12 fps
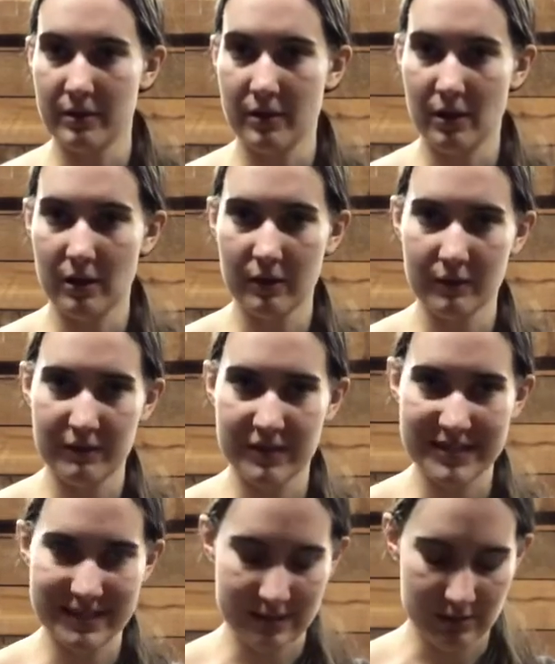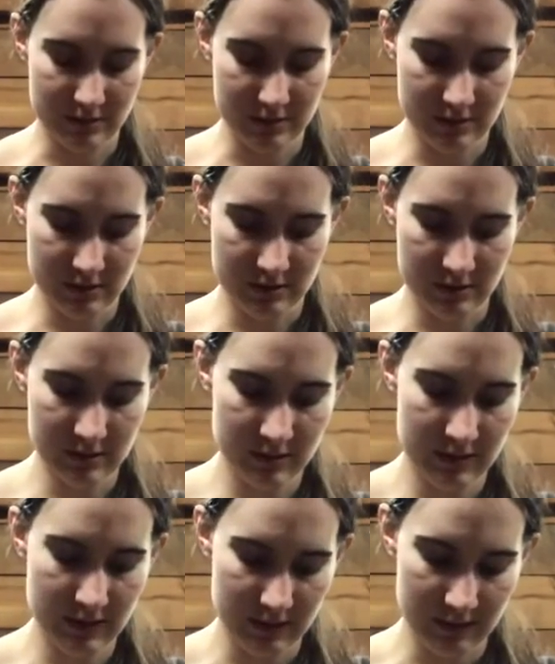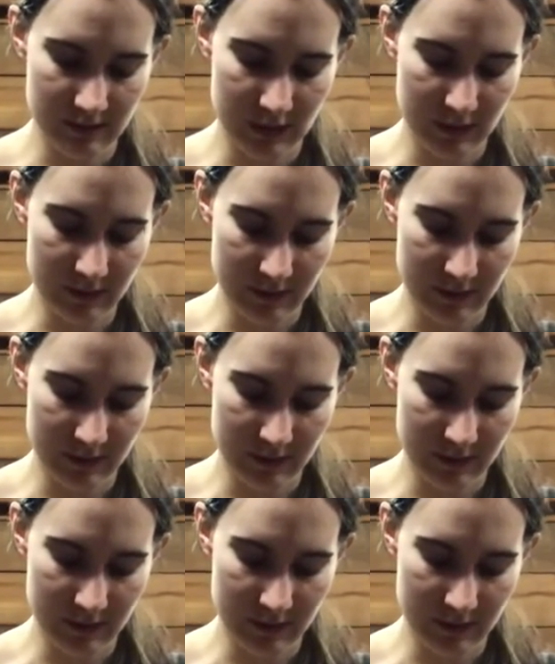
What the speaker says: all of the sisters, or